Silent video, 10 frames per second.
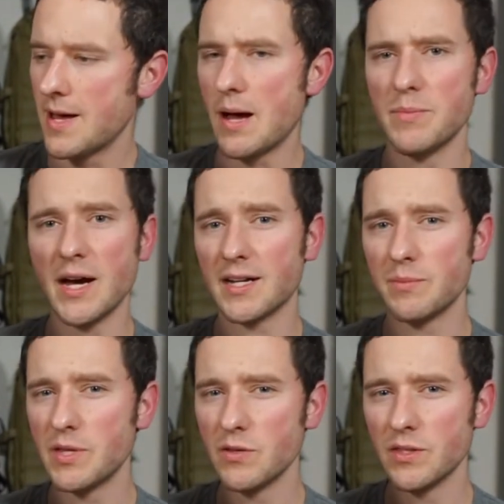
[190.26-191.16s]
I'm not going
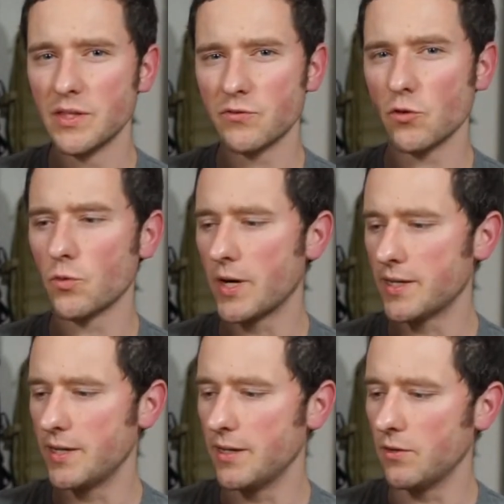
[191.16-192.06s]
to be using this for
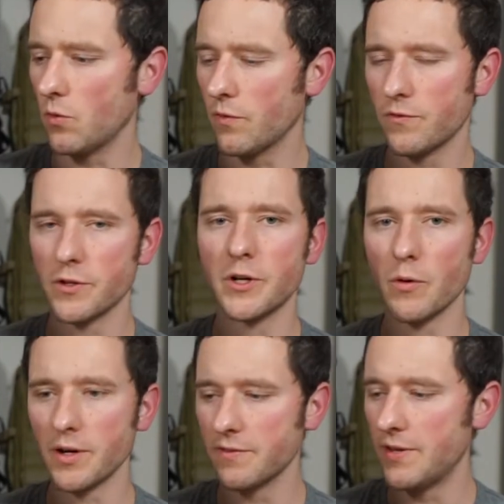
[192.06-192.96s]
rucking or for
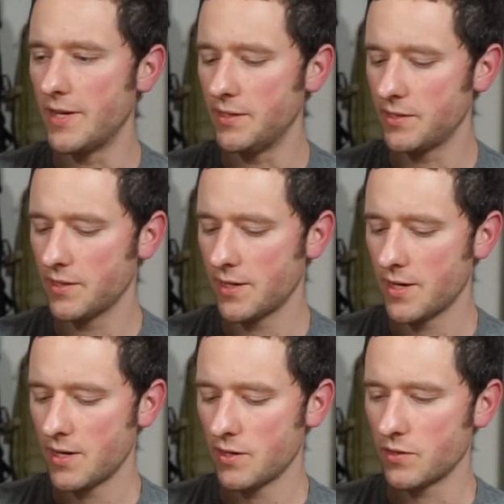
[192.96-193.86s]
GORUCK events,
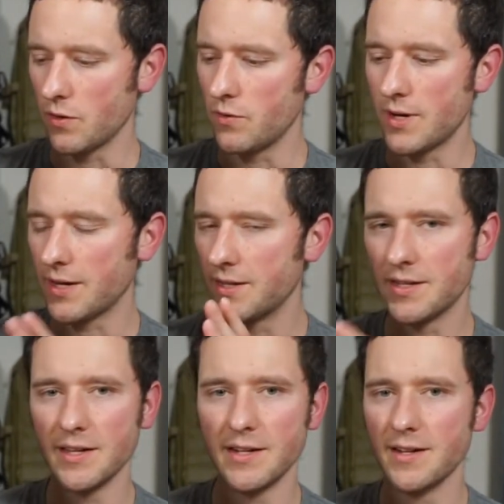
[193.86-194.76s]
so you're not going
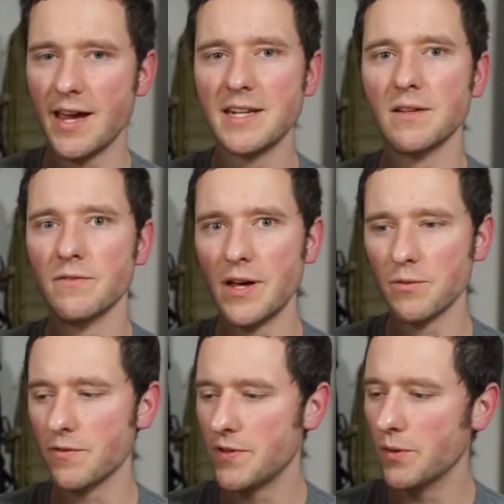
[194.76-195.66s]
to get any event
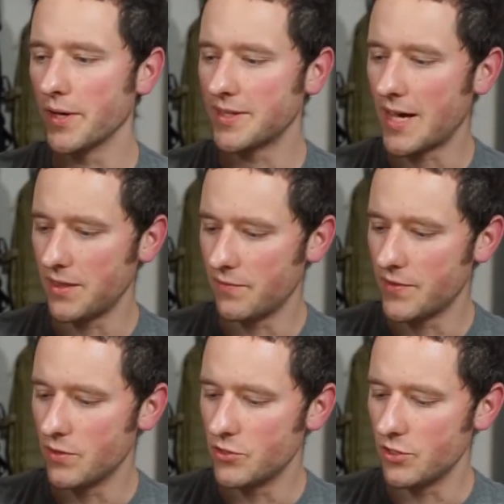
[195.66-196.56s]
review like that in the
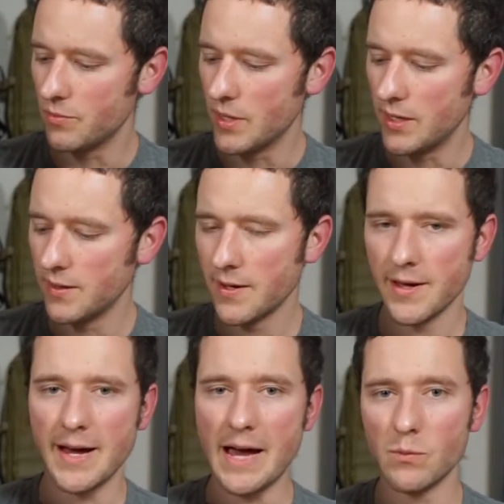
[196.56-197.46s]
future, but
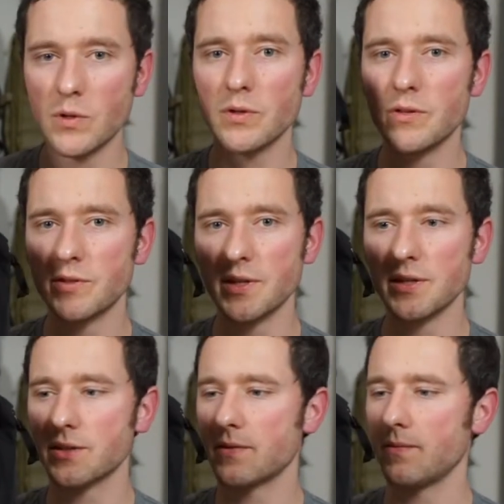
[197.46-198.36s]
I will use
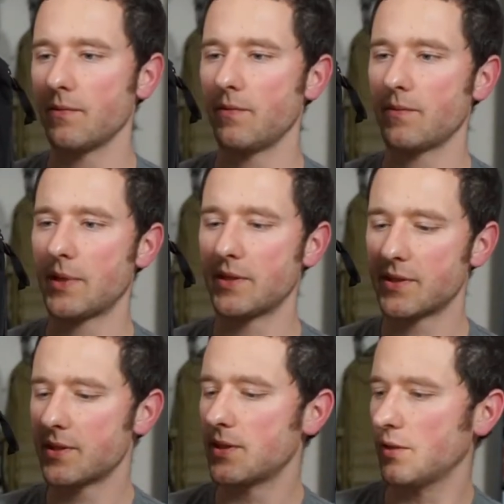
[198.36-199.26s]
this
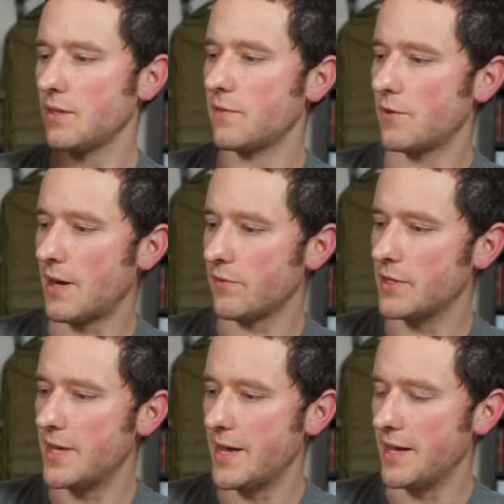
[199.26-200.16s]
consistently for
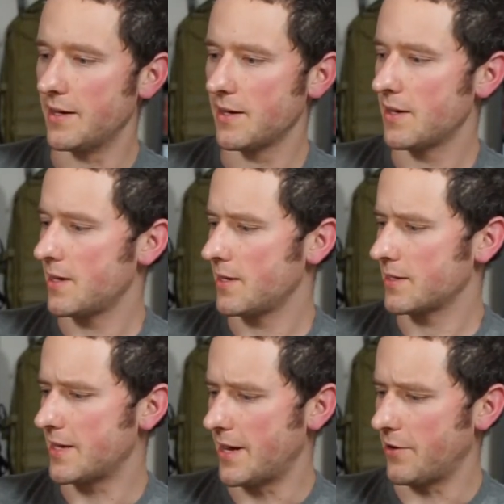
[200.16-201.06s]
everyday
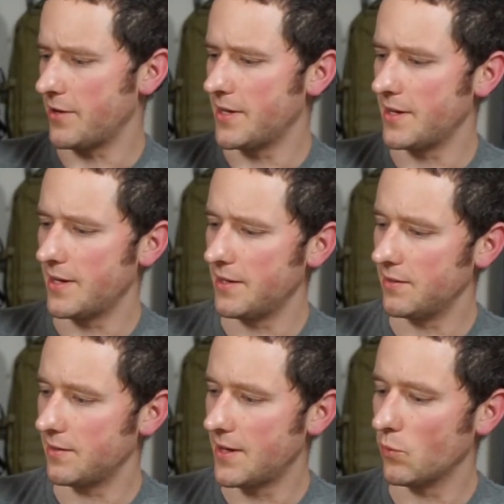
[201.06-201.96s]
carry,
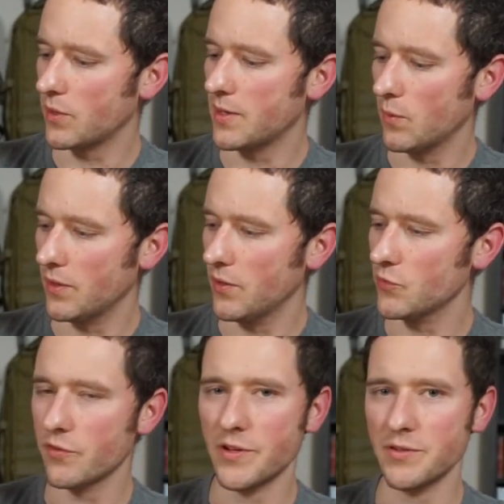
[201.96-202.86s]
and we'll get one of
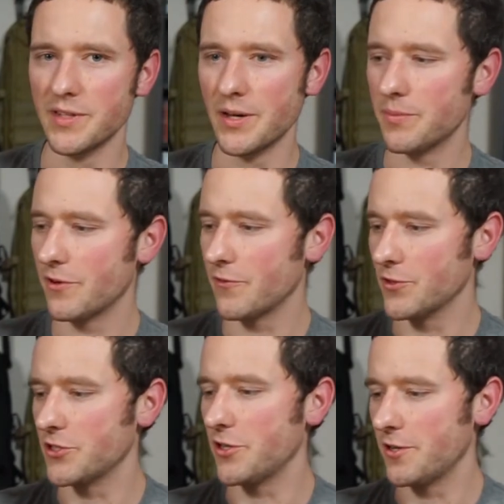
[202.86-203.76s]
those reviews up for
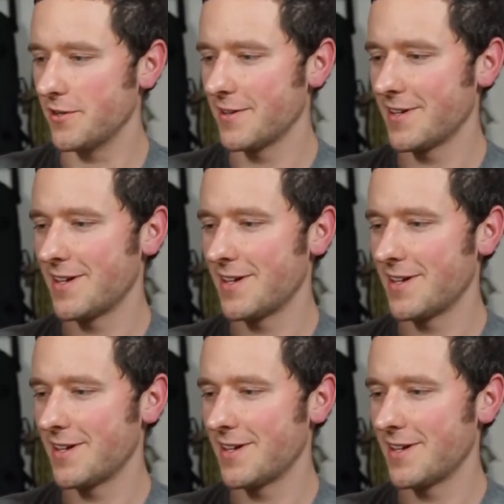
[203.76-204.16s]
sure.